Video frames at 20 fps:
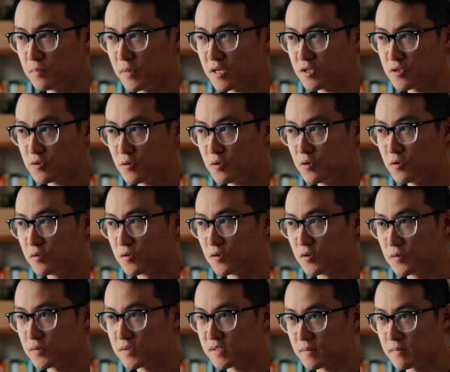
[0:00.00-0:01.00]
make sure you
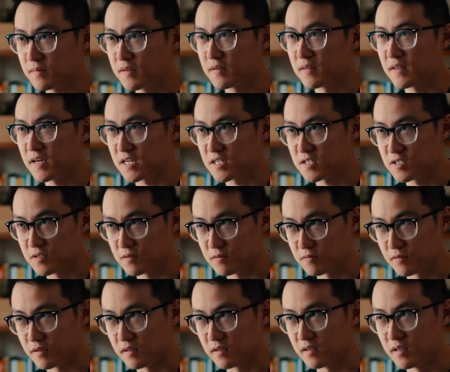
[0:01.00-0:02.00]
do something that you
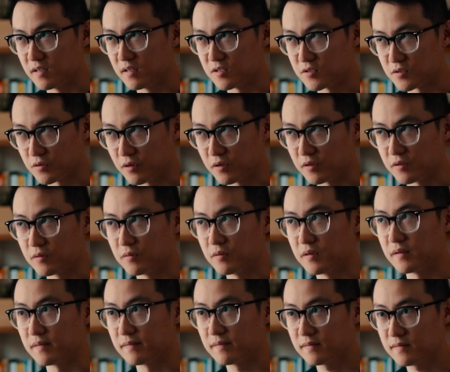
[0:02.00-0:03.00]
really enjoy
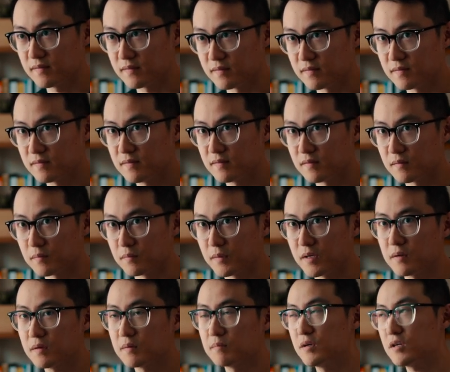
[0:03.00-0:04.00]
doing
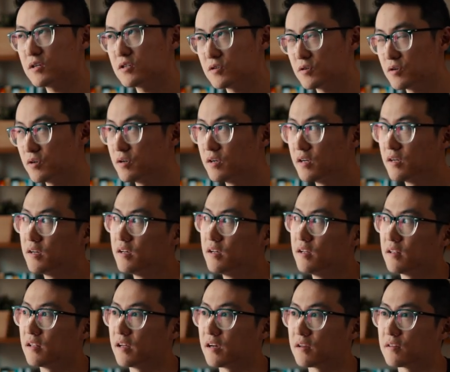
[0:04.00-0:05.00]
make make sure
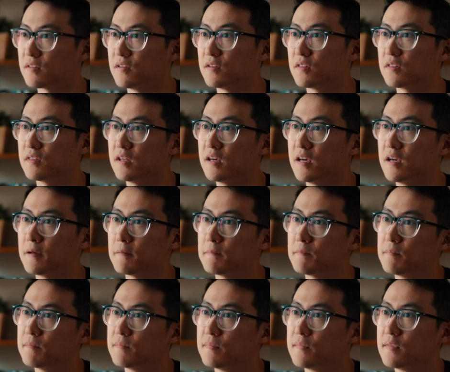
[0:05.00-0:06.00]
like the thing
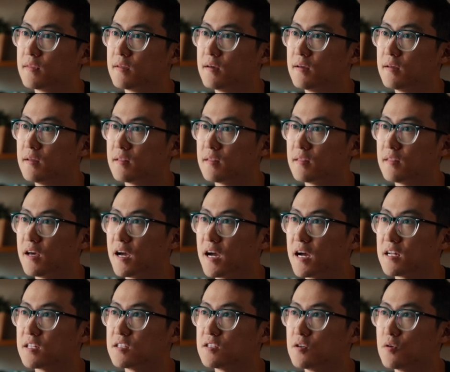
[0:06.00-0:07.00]

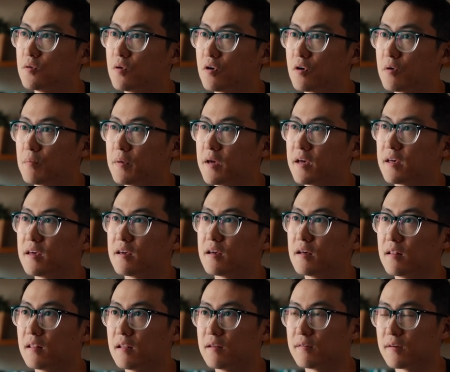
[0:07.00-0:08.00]
that you are making a
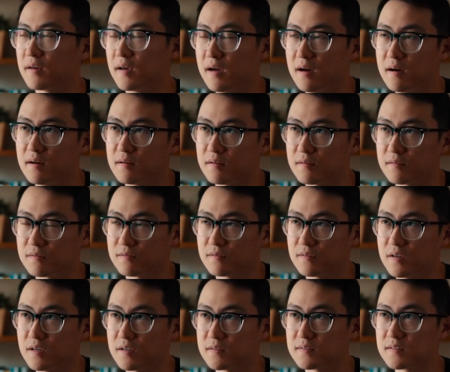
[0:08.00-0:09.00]
living out of
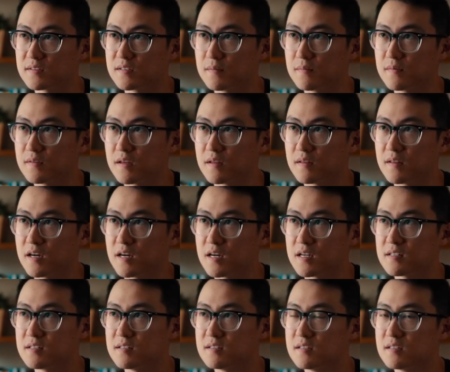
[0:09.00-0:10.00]
is something
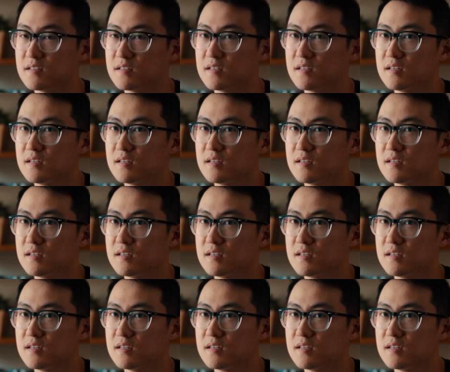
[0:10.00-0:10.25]
that